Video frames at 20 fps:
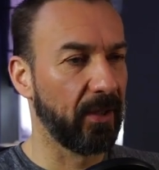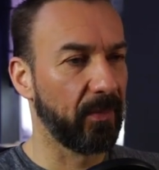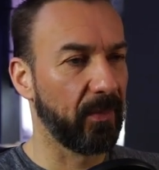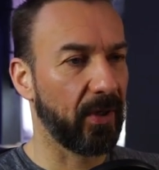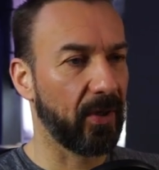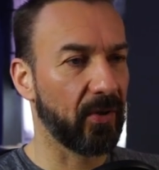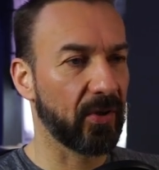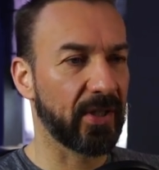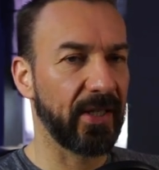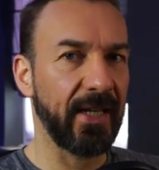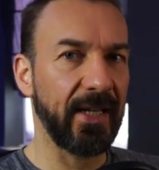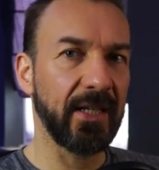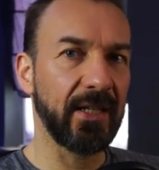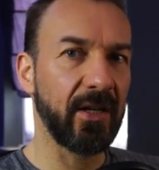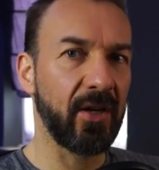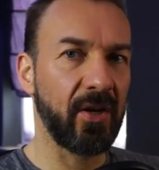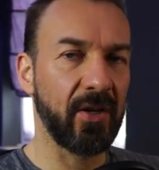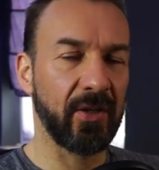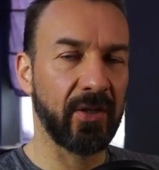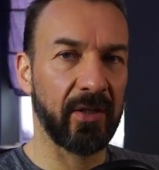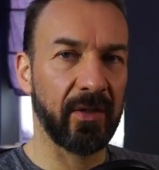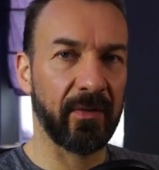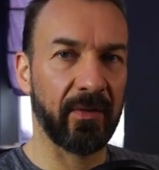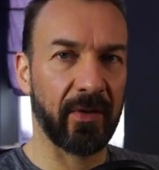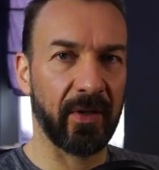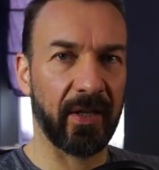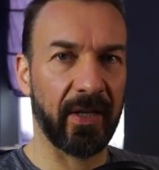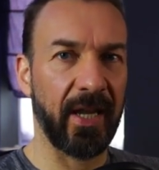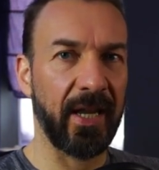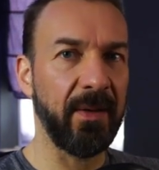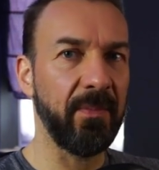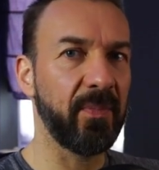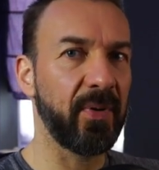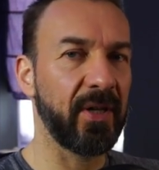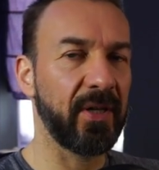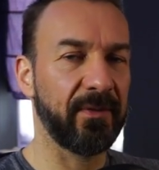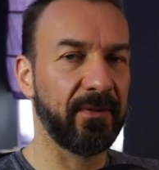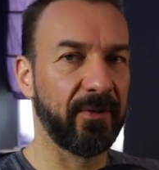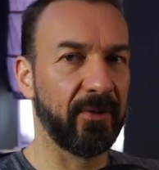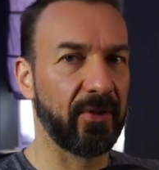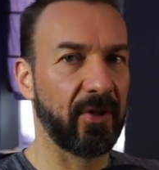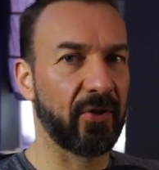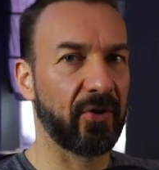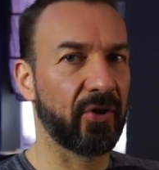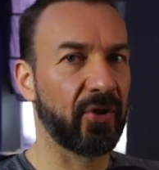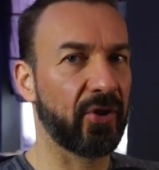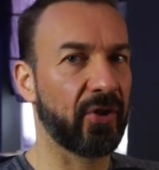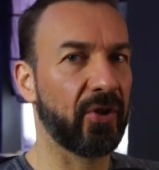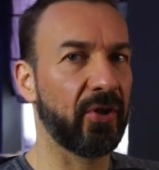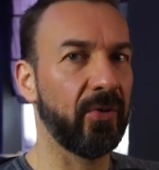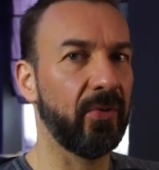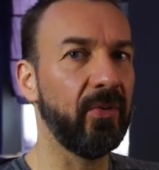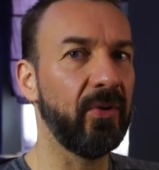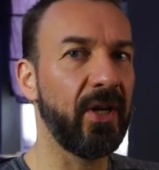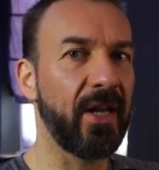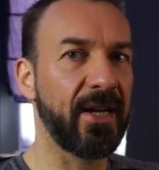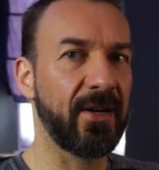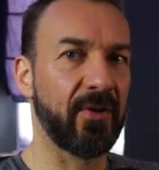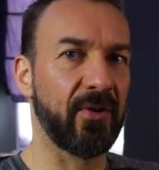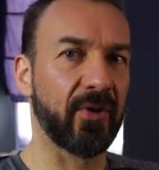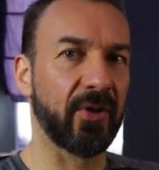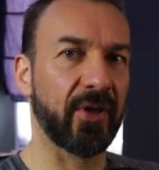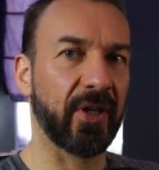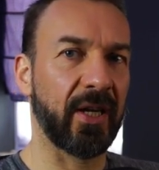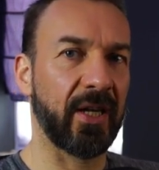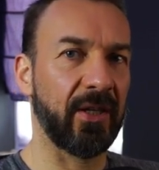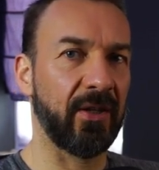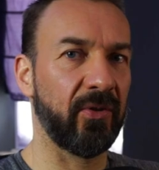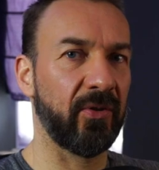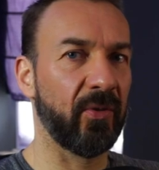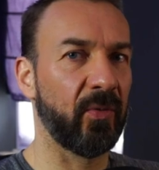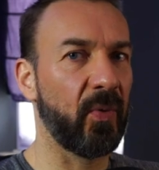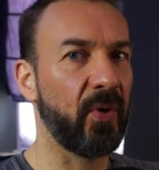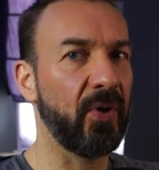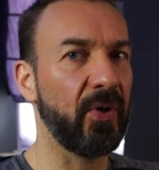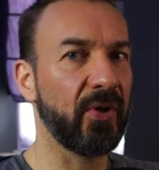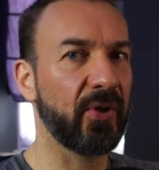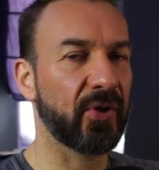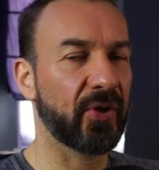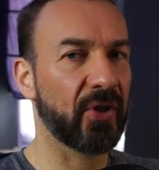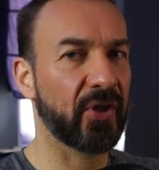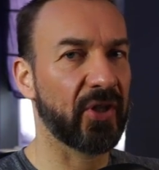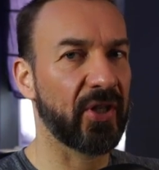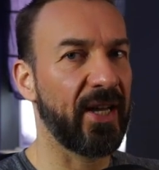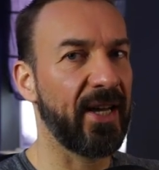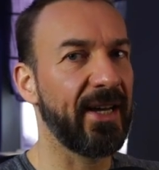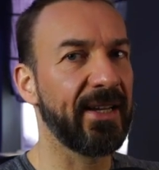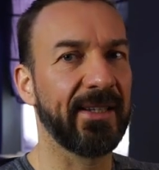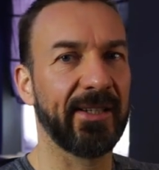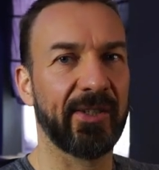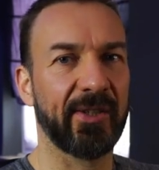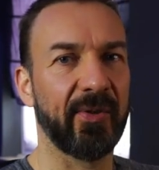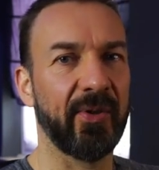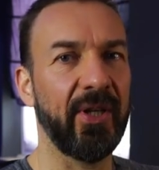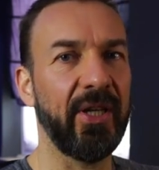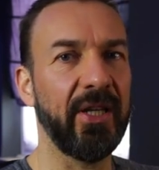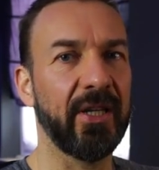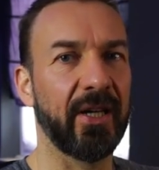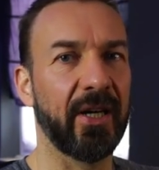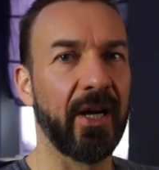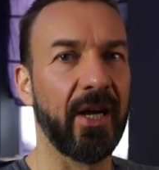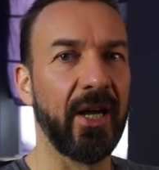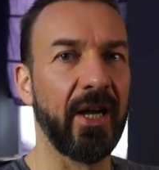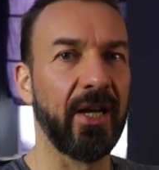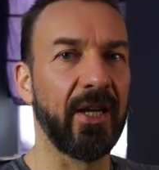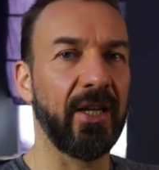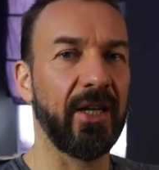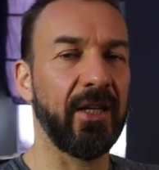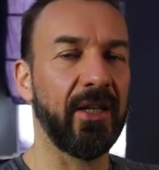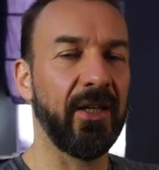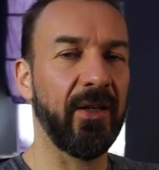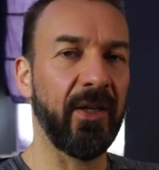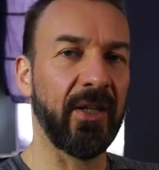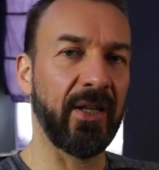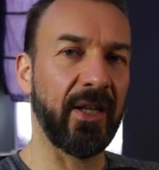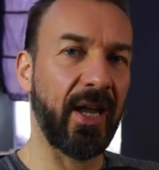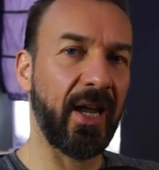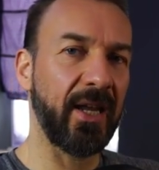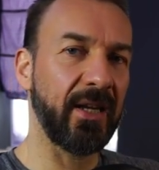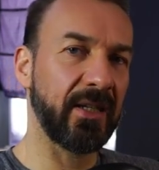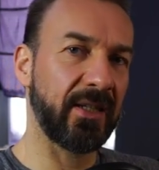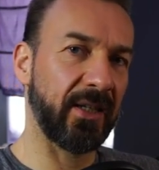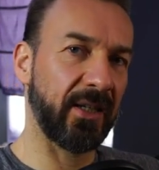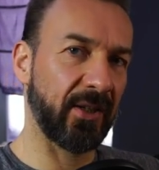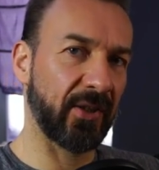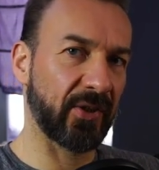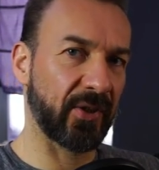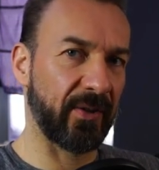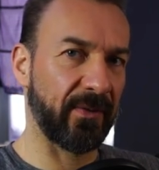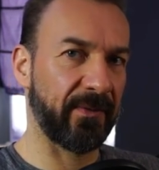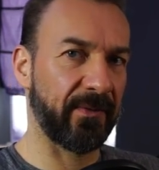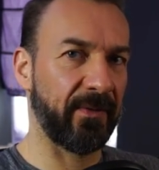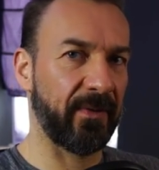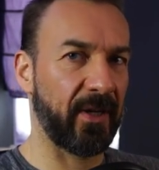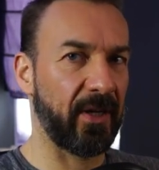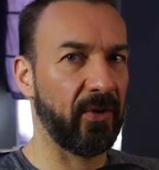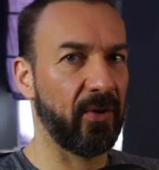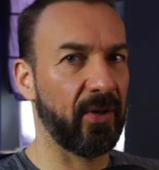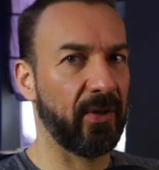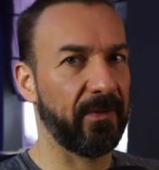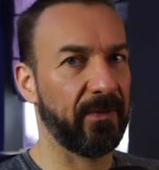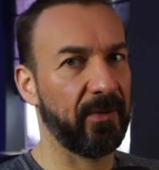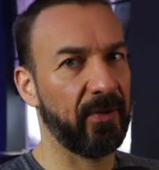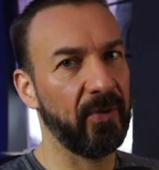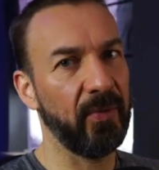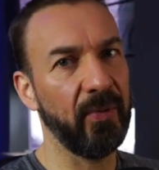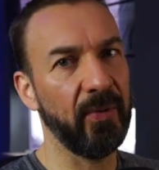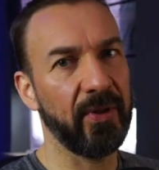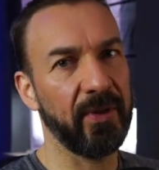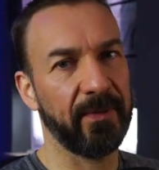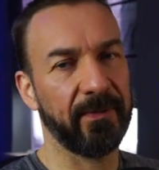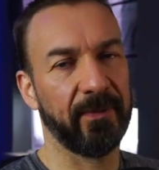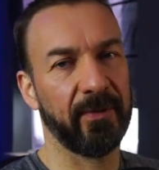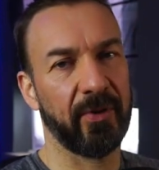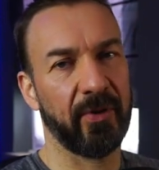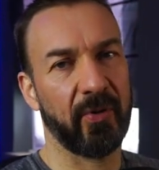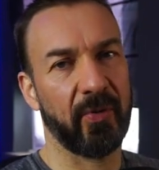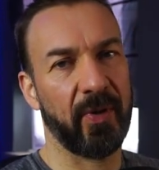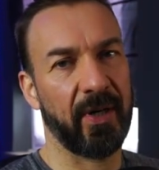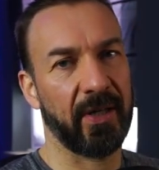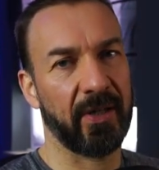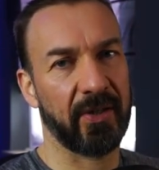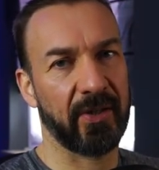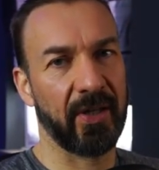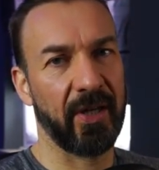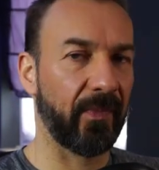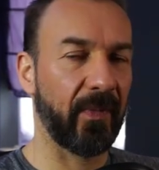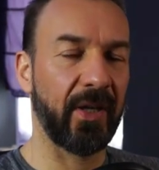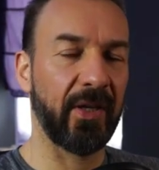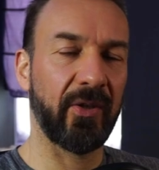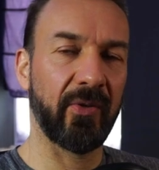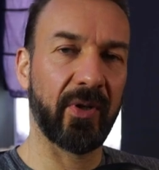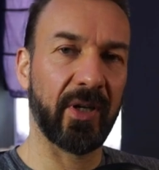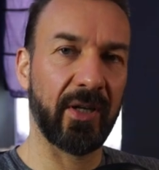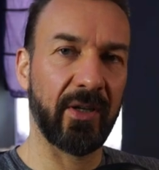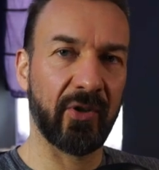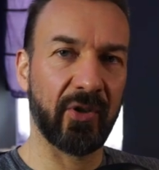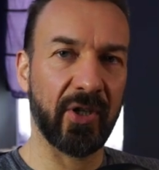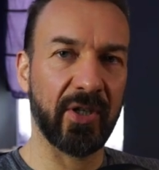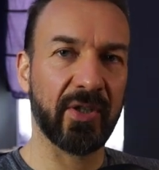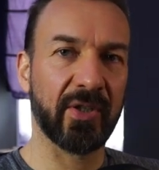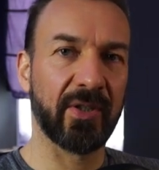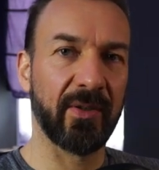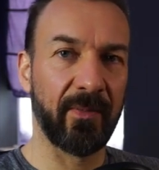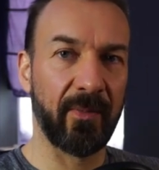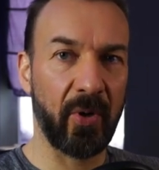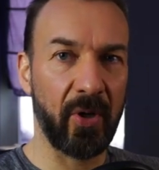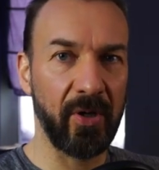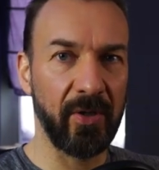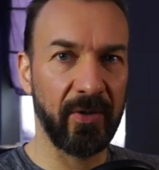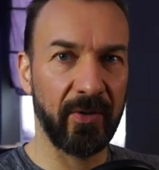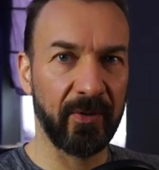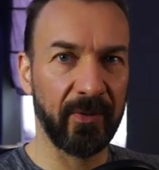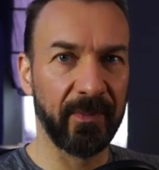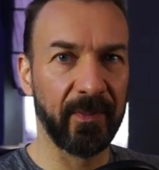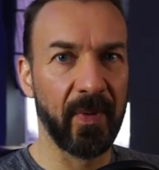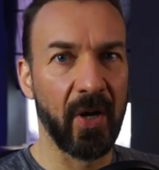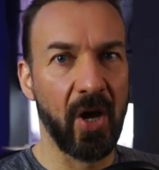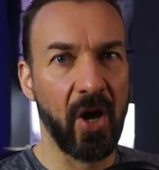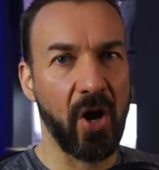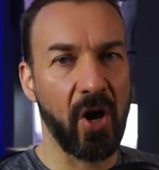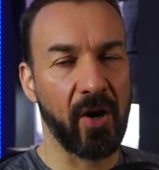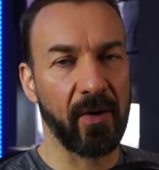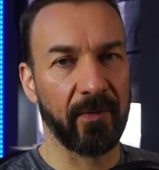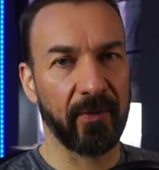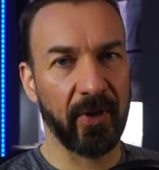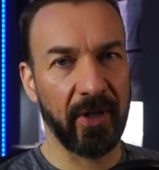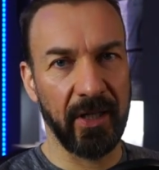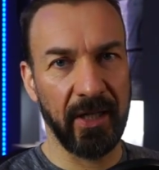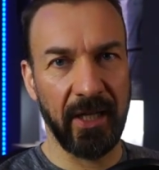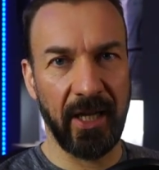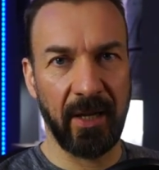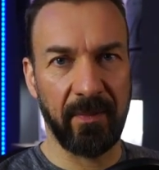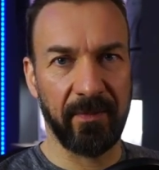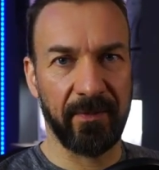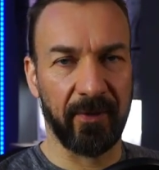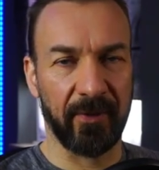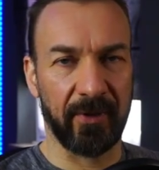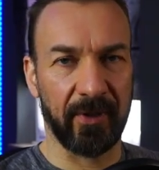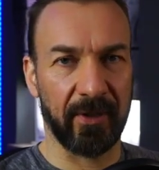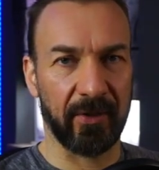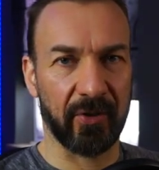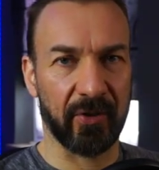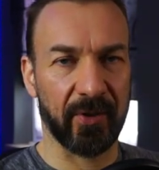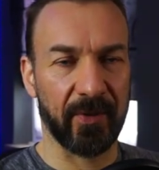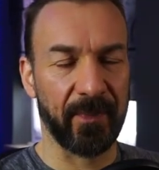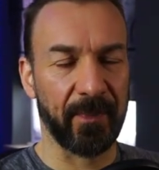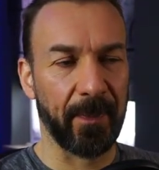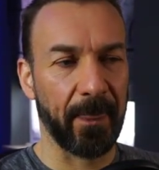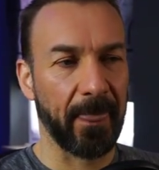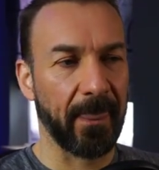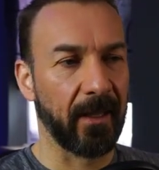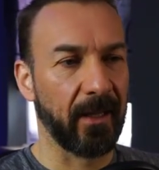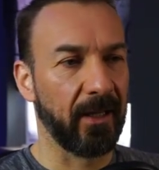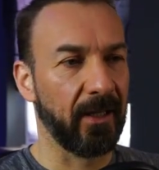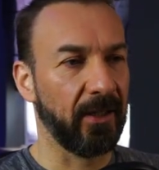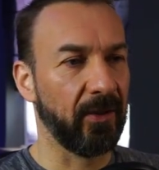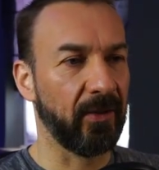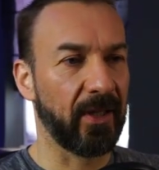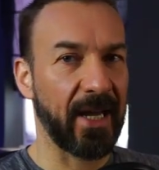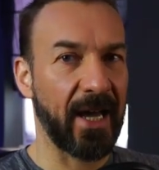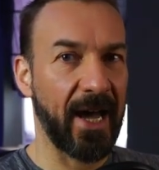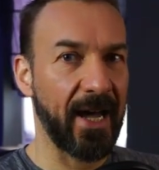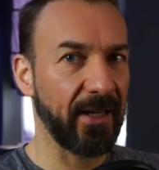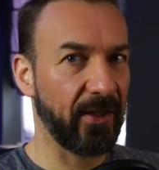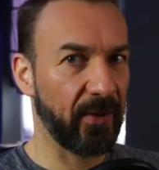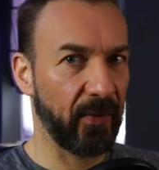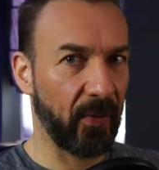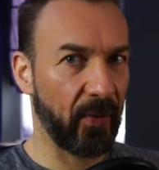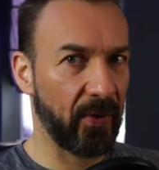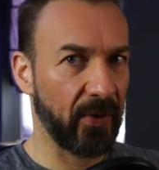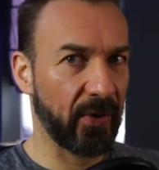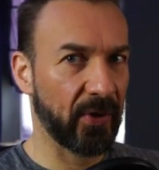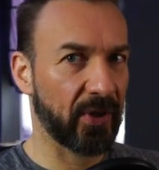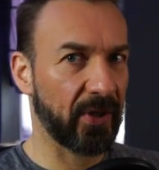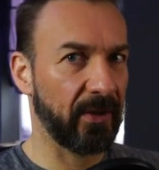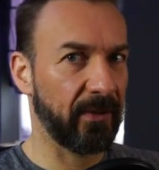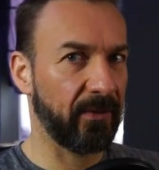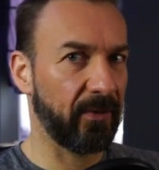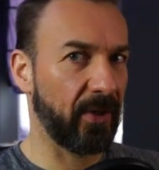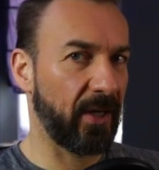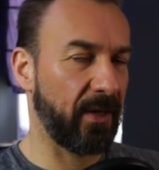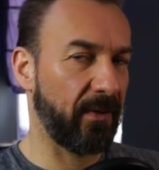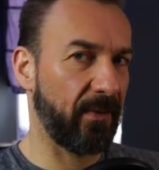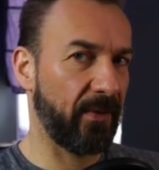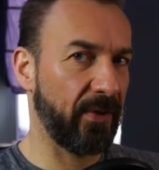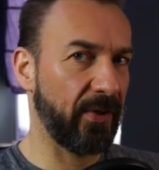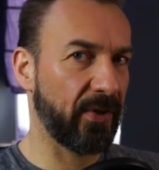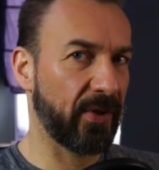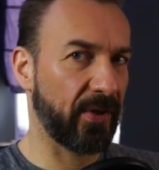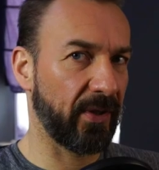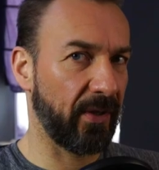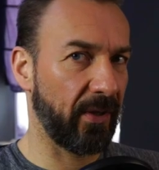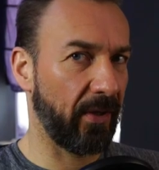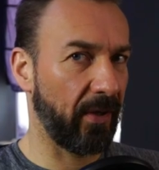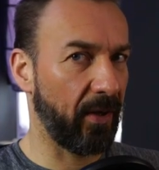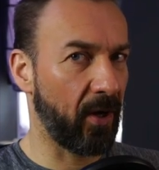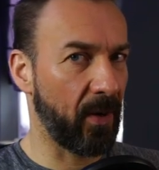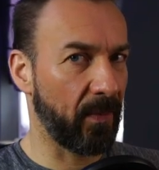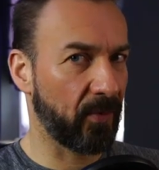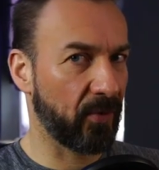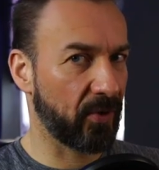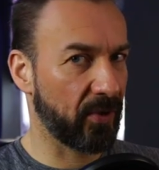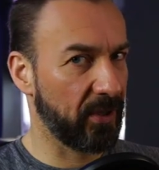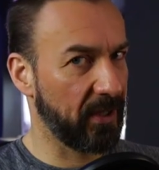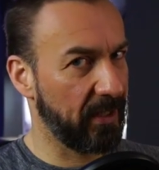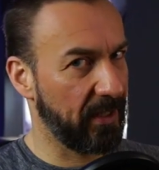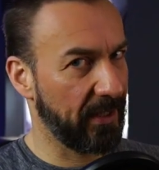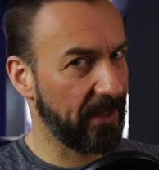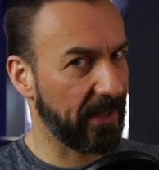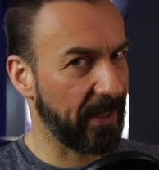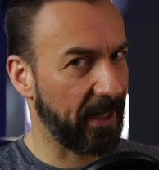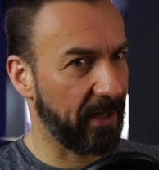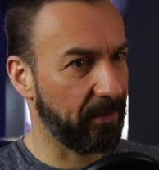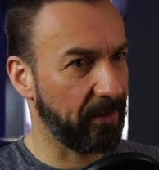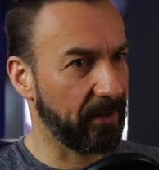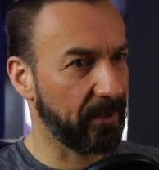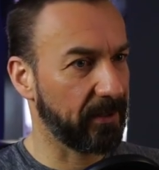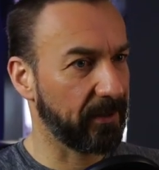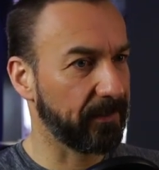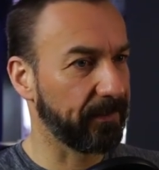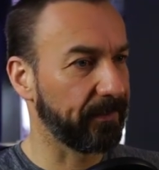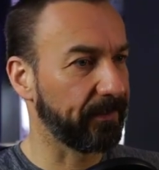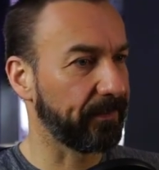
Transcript: Because later on, if the gameplay footage is too loud and your voice is hardly to hear, in the editing software you have two different tracks and you can adjust the volume of your in-game footage. You can't do this if you have this option disabled.